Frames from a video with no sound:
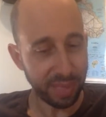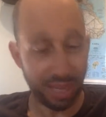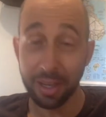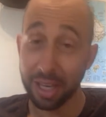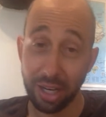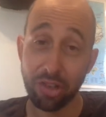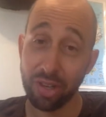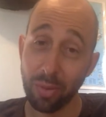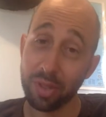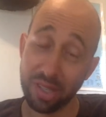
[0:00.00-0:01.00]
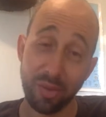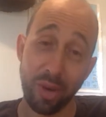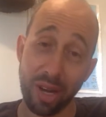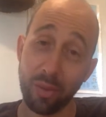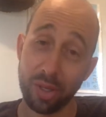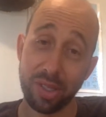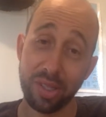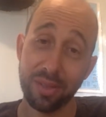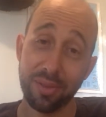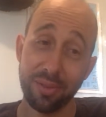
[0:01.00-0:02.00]
the condition it was in when it was
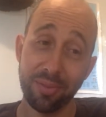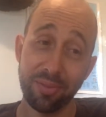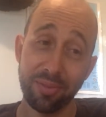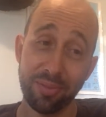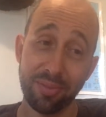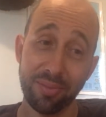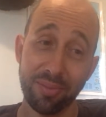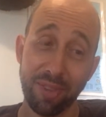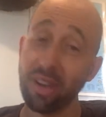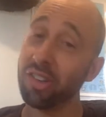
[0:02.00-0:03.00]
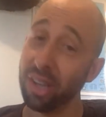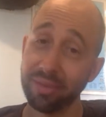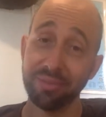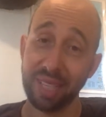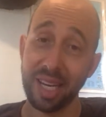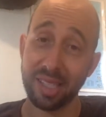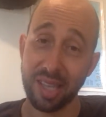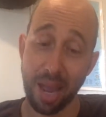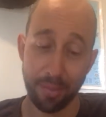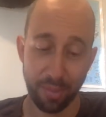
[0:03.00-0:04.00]
functioning in its
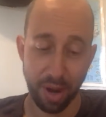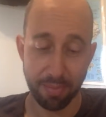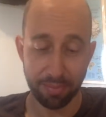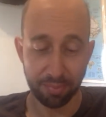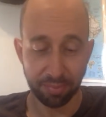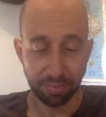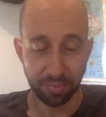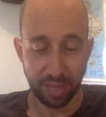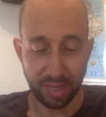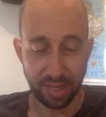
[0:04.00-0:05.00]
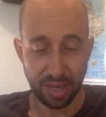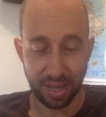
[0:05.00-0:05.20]
time, right? It's